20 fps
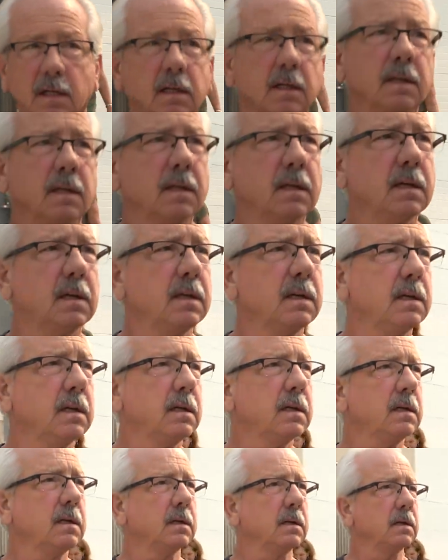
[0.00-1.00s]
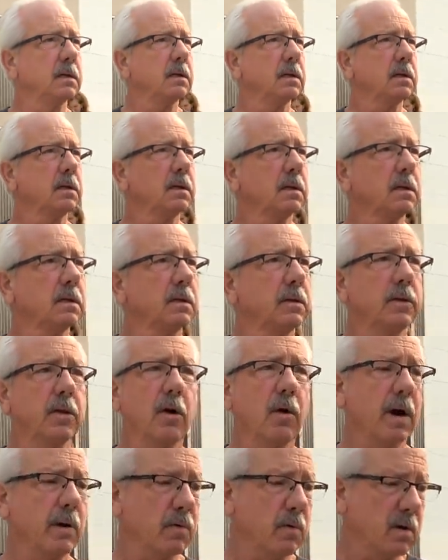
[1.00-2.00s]
Just keep your distance, man. Okay,
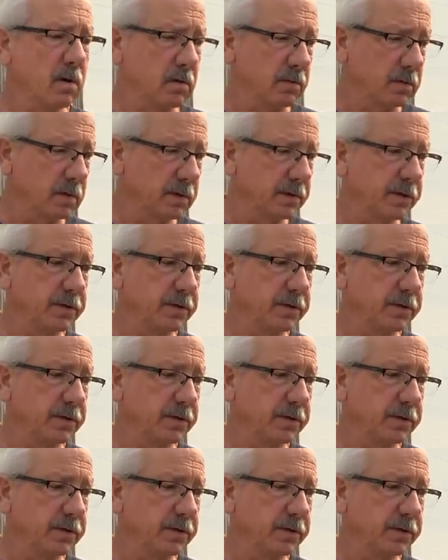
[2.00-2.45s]
no, I won't. Right.